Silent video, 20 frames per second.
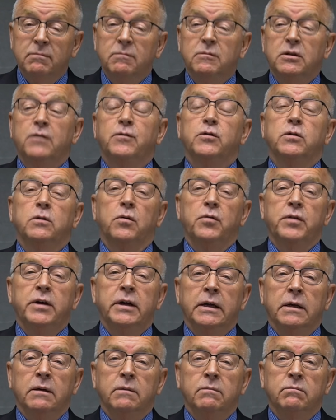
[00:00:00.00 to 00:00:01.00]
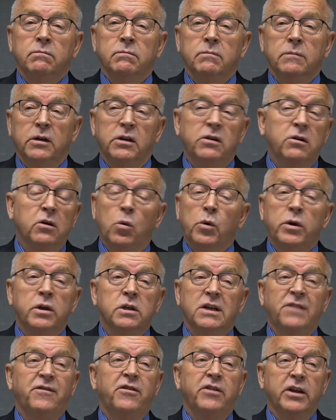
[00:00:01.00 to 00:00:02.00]
difficult thing. And no one has
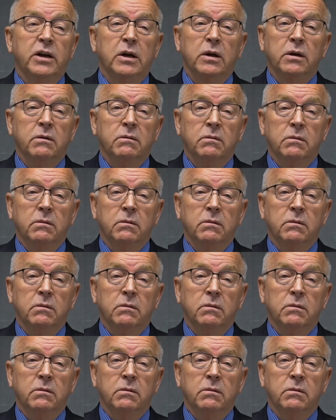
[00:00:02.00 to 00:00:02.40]
ever done it